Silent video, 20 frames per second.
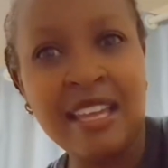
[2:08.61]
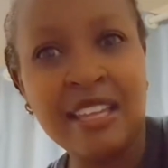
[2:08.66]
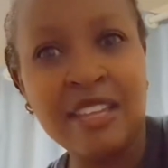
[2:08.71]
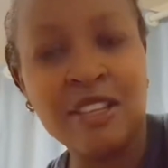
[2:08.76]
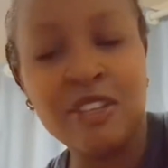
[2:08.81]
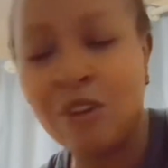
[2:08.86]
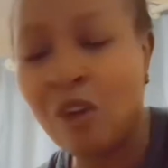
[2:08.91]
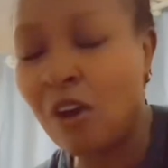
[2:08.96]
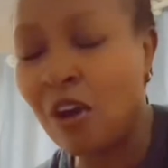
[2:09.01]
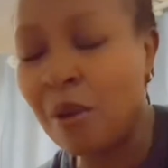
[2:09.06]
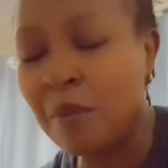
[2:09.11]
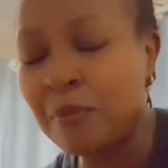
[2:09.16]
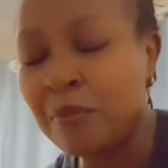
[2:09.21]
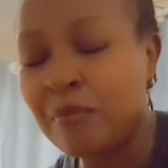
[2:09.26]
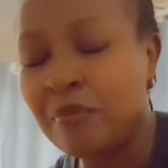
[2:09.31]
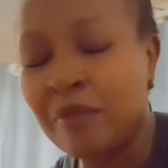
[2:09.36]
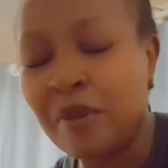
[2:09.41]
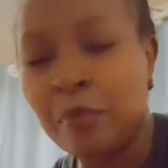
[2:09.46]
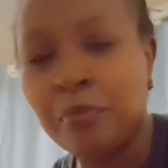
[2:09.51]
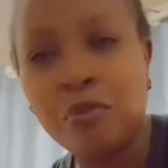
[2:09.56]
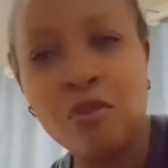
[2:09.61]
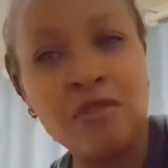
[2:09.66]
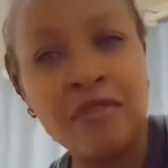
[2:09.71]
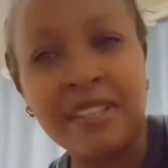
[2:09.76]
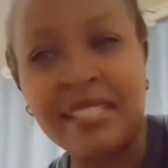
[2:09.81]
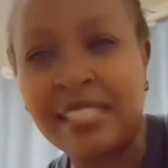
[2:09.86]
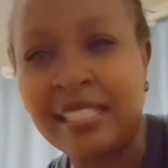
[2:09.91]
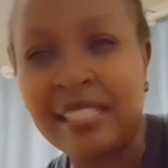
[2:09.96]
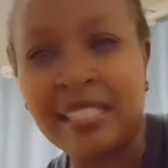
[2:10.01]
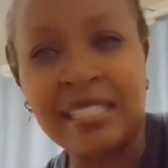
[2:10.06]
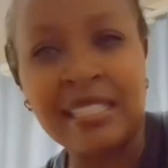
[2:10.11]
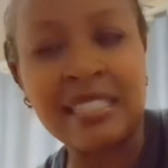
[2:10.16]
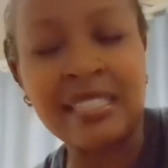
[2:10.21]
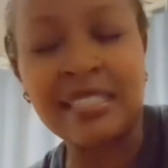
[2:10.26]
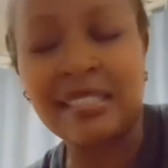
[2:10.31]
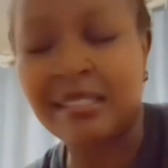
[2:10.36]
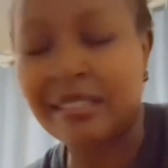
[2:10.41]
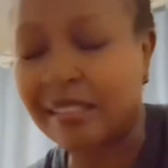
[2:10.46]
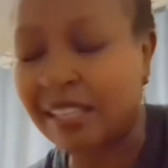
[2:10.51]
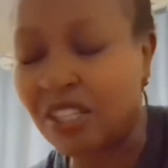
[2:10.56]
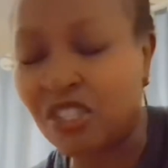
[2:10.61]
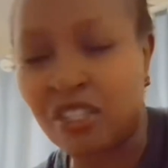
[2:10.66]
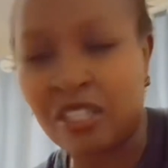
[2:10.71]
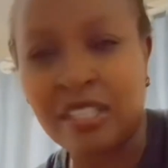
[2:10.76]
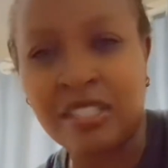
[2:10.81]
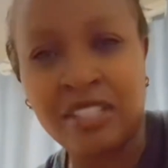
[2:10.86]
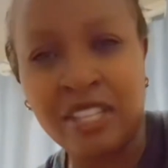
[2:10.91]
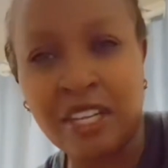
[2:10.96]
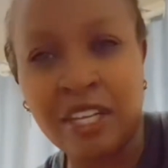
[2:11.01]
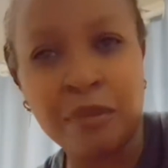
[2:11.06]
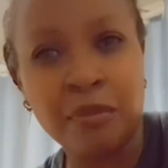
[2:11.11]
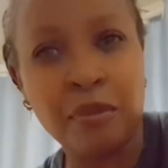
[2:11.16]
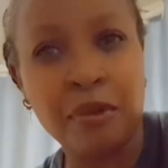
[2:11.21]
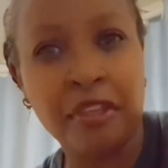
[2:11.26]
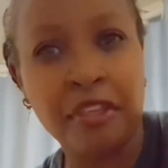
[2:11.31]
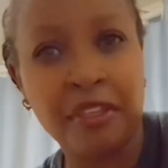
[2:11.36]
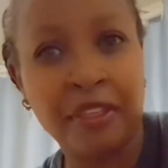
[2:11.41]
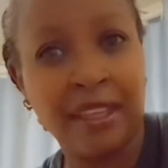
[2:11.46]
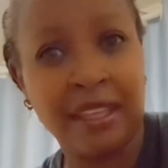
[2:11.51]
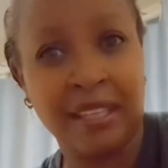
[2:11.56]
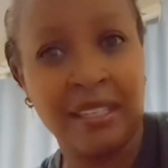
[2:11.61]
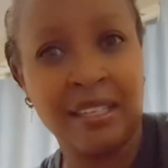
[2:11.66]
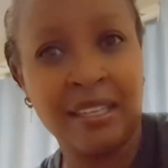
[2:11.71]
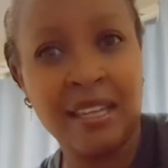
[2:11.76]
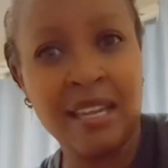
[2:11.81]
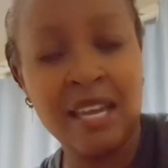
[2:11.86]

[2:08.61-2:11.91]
you know poverty is such a terrible thing